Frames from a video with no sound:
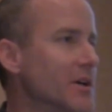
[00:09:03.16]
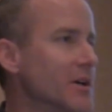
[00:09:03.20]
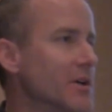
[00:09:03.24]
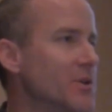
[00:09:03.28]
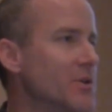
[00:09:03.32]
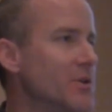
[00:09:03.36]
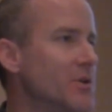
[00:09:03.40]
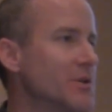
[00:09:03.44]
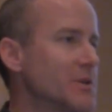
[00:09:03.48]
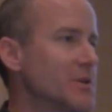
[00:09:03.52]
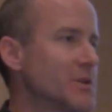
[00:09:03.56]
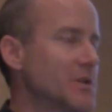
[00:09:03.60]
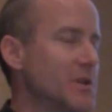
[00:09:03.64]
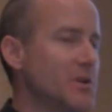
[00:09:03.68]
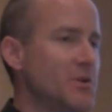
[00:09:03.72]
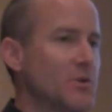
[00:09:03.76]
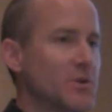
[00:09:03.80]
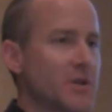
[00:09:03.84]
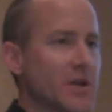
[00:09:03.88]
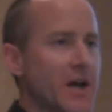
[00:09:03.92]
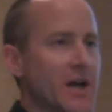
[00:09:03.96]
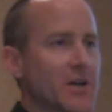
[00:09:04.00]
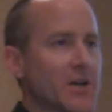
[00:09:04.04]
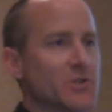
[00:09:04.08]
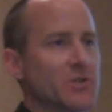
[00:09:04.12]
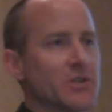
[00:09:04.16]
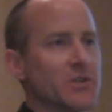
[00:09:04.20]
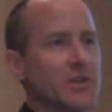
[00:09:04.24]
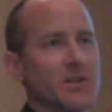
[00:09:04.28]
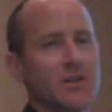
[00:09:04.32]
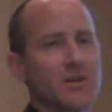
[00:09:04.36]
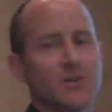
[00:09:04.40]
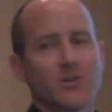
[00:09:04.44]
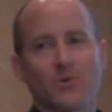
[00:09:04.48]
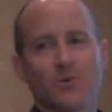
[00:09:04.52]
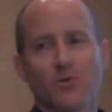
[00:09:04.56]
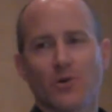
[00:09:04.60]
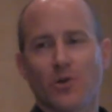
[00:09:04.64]
you could
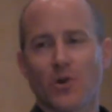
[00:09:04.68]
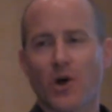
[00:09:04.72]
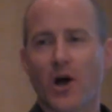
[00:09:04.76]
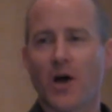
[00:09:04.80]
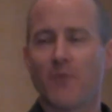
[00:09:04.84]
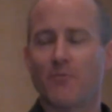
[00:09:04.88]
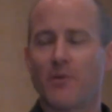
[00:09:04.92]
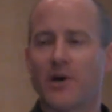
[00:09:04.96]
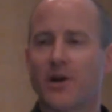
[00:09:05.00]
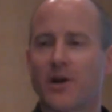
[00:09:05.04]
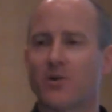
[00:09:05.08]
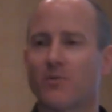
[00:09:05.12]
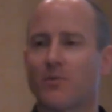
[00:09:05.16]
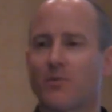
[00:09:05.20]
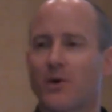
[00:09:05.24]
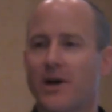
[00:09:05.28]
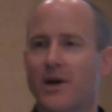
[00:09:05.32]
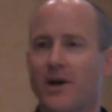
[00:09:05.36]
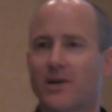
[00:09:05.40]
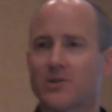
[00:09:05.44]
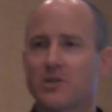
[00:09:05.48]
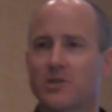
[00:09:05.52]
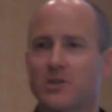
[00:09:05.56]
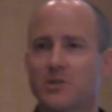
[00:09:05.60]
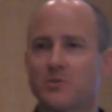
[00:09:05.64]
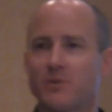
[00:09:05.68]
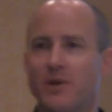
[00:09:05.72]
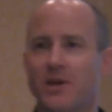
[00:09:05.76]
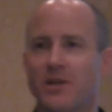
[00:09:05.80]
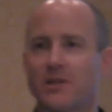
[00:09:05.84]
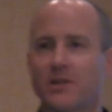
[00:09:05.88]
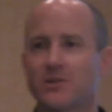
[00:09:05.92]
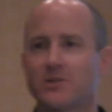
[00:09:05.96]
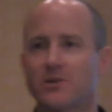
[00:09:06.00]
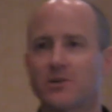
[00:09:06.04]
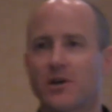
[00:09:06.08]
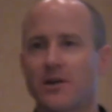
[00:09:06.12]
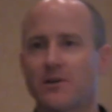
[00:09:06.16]
actually do a lot better by actually spending
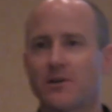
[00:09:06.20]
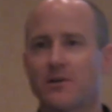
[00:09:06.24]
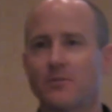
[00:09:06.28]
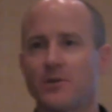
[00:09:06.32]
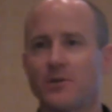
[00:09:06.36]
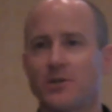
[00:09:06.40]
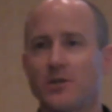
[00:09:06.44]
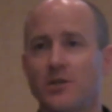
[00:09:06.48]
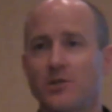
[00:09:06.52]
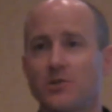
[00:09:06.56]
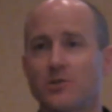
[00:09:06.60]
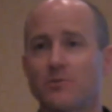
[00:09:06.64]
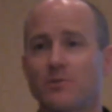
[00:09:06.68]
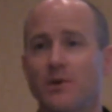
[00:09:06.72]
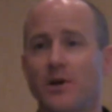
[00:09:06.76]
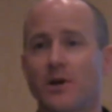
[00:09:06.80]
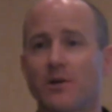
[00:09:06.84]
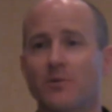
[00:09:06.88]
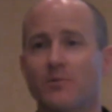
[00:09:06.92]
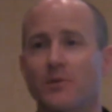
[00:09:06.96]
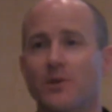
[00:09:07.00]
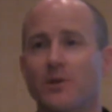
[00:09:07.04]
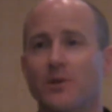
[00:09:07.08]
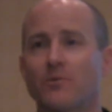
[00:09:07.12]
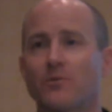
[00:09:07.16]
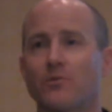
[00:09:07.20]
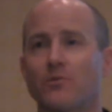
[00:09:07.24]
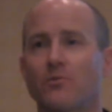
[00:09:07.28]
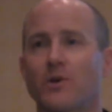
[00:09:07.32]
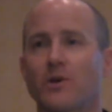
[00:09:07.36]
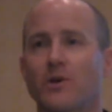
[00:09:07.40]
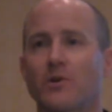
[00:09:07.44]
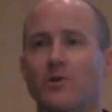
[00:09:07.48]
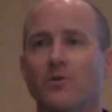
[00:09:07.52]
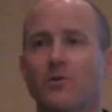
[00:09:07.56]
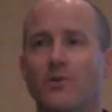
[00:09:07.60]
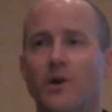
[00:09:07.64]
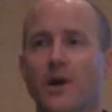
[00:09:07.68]
the time to teach them how to be able to
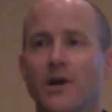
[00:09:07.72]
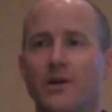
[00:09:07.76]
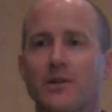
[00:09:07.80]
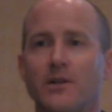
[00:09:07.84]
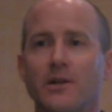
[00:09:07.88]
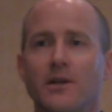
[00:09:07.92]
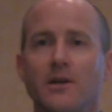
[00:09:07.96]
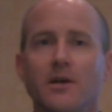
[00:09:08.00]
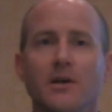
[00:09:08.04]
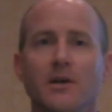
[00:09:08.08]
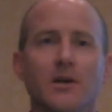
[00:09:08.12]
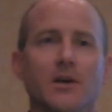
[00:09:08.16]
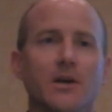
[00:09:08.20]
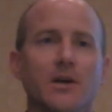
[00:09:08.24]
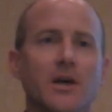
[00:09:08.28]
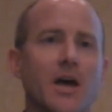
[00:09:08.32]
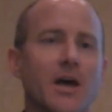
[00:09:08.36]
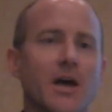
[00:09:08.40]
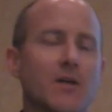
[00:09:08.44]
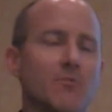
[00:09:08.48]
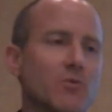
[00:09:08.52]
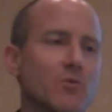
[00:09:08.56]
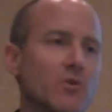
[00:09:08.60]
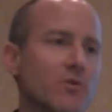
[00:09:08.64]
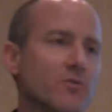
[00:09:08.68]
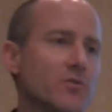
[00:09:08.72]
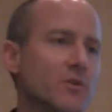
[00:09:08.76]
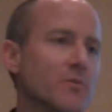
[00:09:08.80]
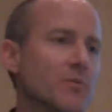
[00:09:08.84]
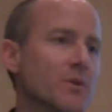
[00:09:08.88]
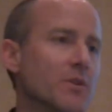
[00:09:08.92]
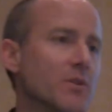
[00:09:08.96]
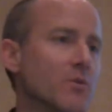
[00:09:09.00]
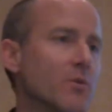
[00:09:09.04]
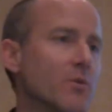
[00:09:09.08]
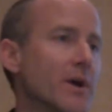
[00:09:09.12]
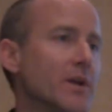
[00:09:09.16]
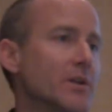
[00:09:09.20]
run correctly and move them
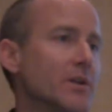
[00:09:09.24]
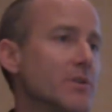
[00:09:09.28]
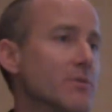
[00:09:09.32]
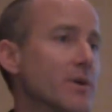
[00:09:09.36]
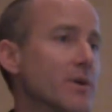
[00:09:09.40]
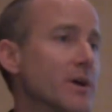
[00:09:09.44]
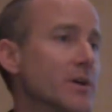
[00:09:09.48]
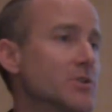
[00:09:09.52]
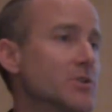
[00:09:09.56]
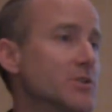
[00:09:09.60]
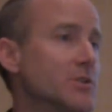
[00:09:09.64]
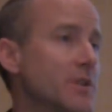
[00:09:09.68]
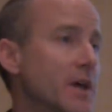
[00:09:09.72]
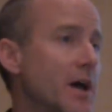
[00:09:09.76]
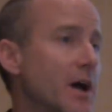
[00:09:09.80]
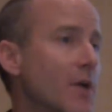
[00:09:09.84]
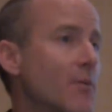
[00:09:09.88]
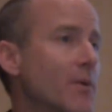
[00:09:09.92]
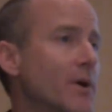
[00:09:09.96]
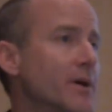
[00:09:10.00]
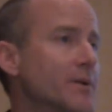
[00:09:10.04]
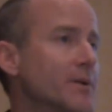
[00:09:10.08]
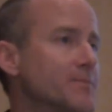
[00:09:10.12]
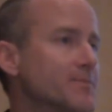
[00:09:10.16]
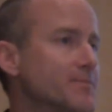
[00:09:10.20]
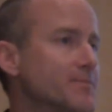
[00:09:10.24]
in the right direction that way.